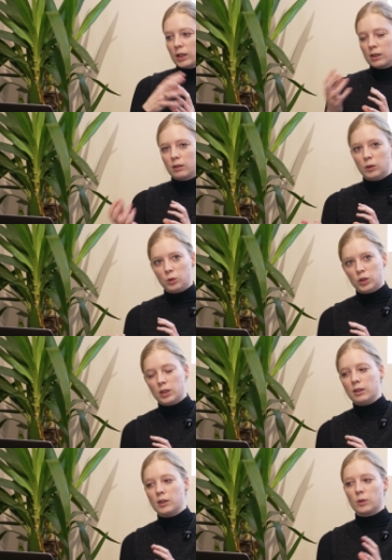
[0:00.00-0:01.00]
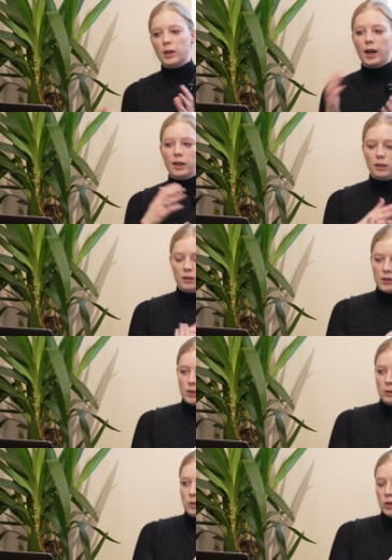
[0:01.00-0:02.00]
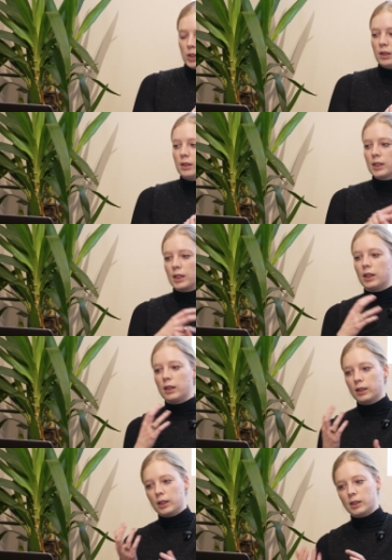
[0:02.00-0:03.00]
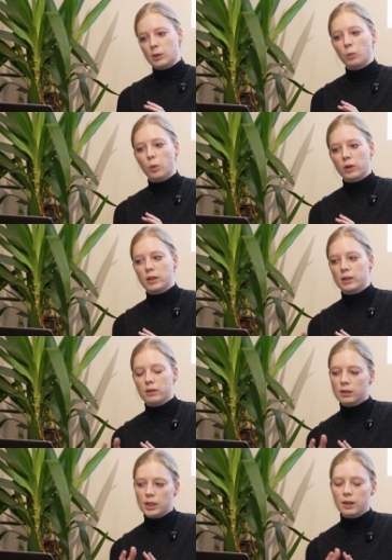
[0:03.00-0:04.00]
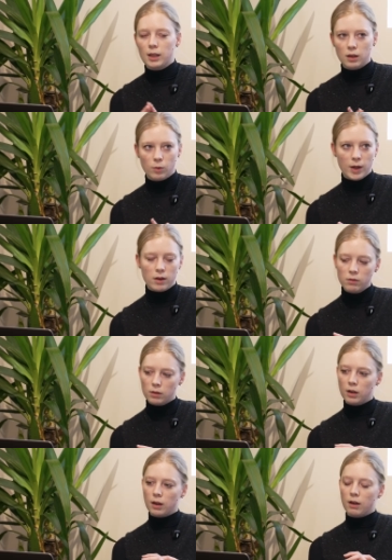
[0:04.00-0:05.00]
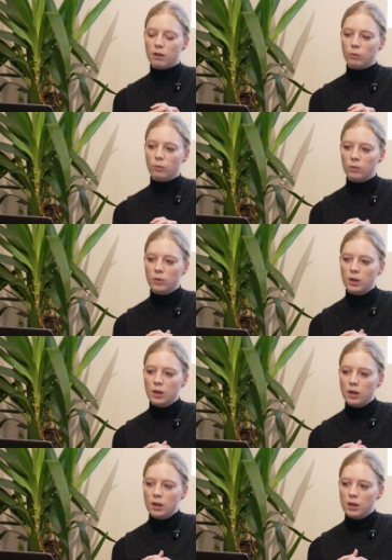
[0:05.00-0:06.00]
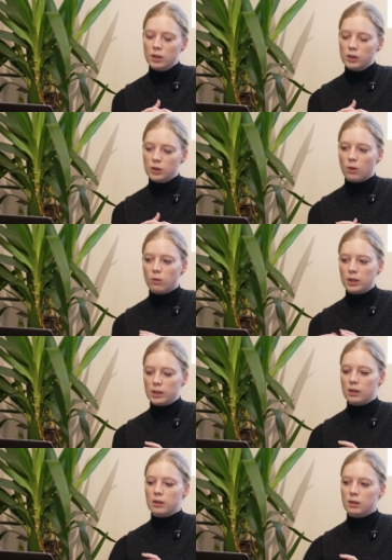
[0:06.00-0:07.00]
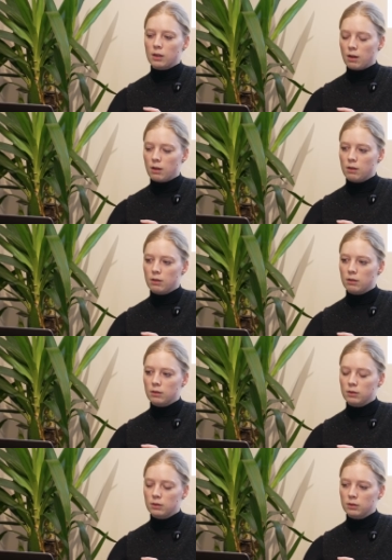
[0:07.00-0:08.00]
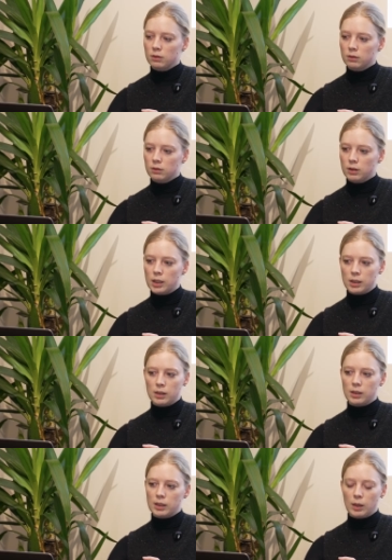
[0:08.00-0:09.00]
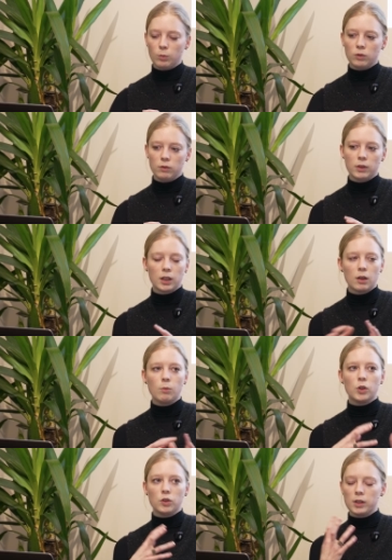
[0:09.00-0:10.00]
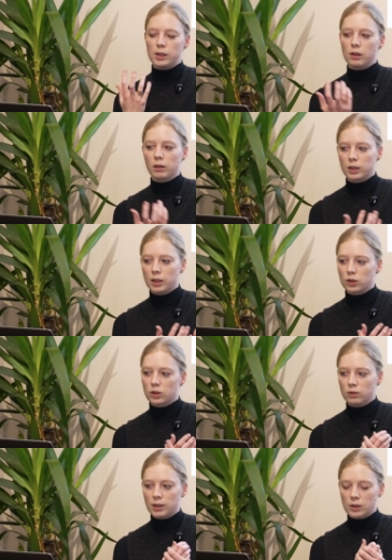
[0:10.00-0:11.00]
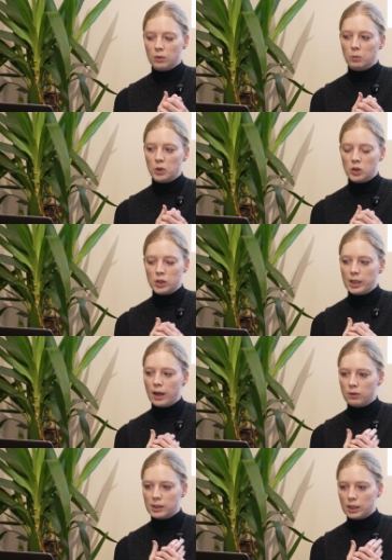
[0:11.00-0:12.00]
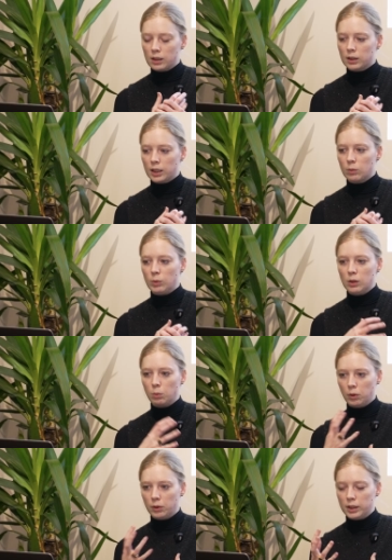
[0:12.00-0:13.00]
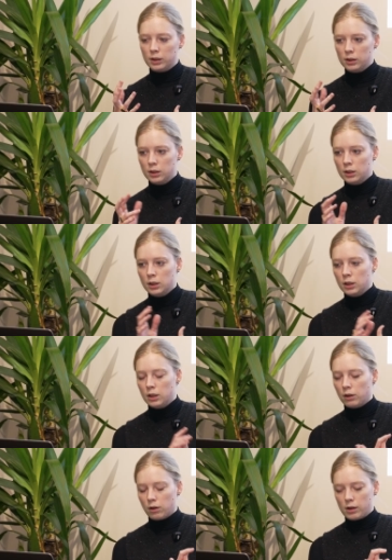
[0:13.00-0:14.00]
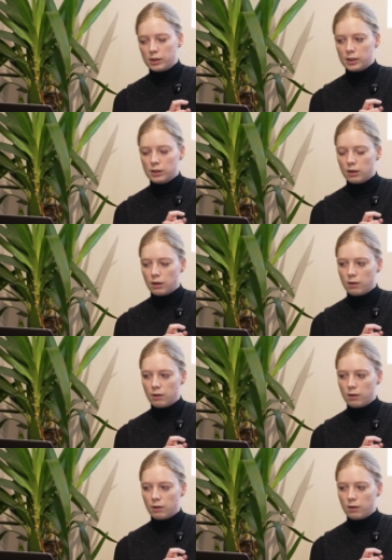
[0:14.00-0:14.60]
solutions or additive solutions, and I think that is important to think about. So this is an example of like emergency architecture, right? So emergency housing that can be deployed across